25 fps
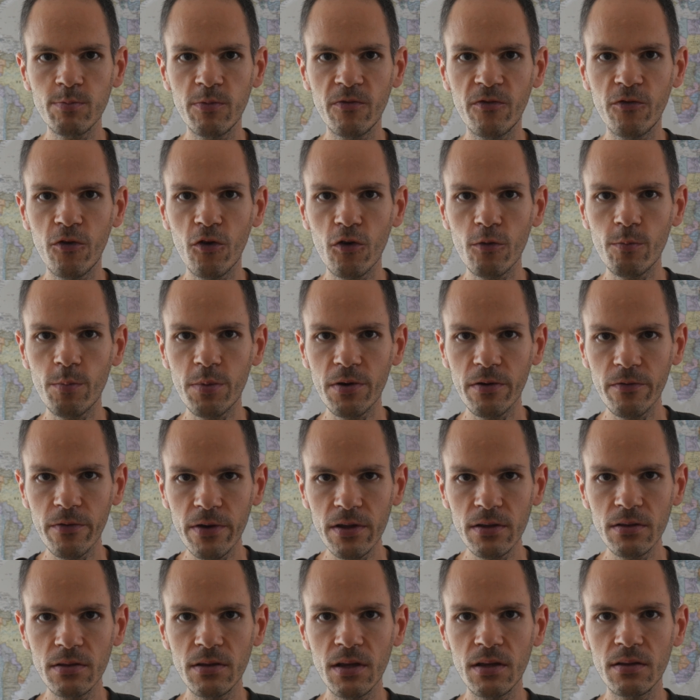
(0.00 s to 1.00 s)
for
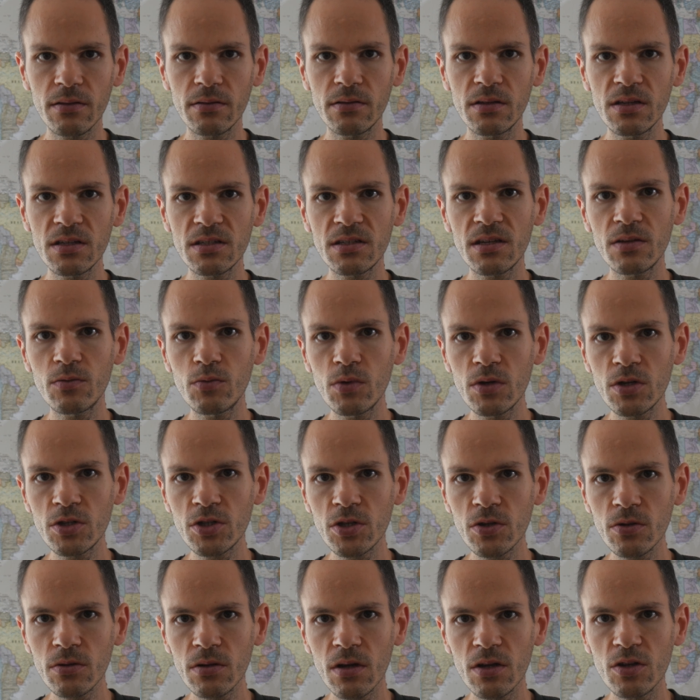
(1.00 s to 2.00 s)
preventing this
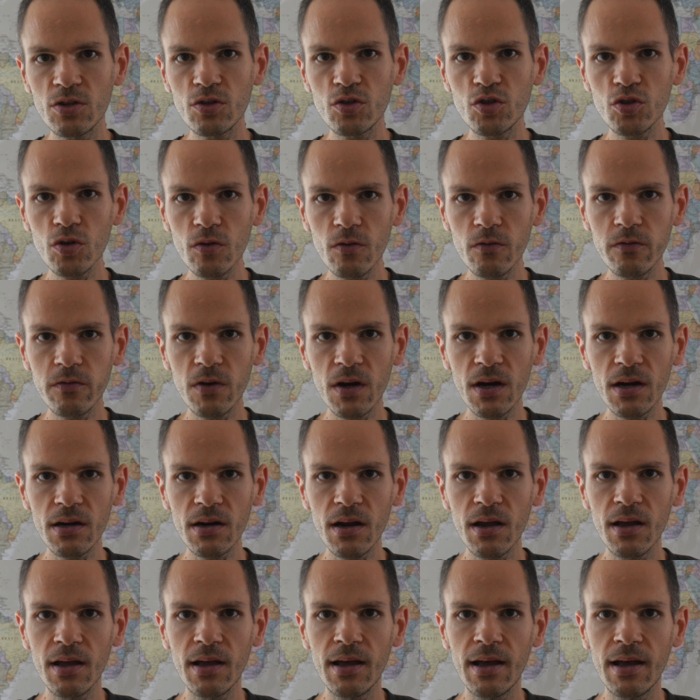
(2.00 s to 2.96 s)
situation insofar